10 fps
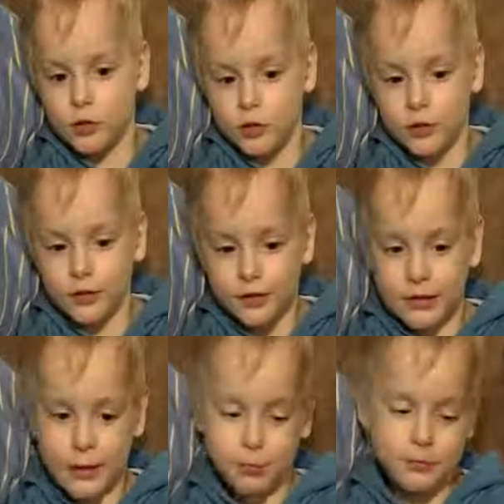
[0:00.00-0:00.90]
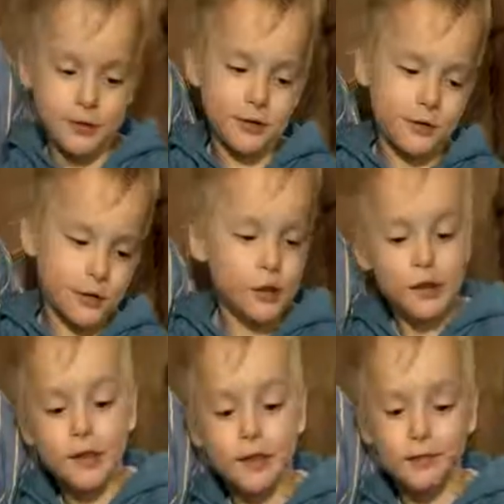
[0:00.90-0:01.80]
So that was another year
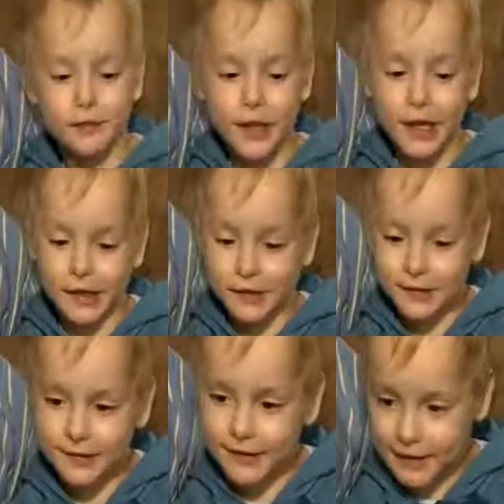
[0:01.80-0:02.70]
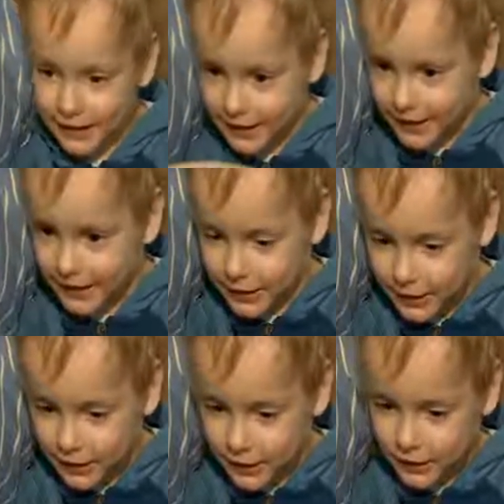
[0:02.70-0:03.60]
of paperwork and
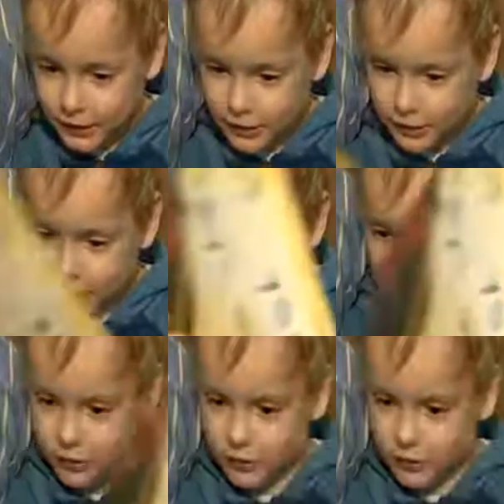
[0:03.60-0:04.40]
difficulties.